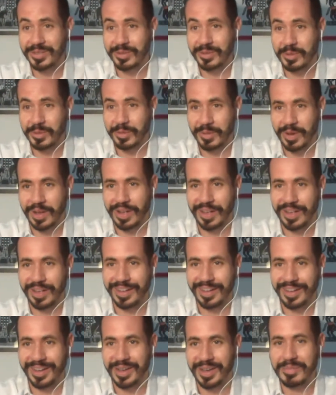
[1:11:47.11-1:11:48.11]
So
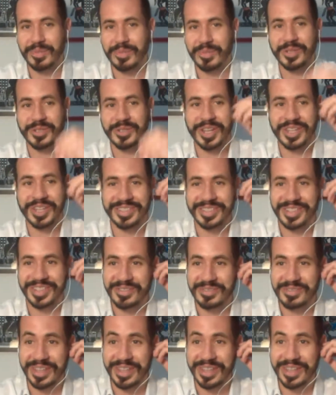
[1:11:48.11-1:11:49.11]
I apologize in
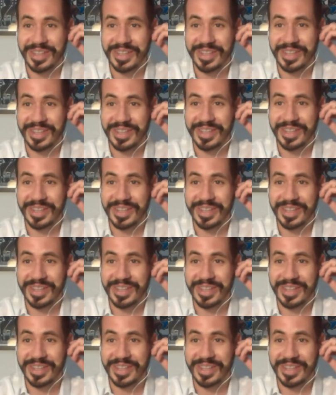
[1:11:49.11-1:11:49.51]
advance.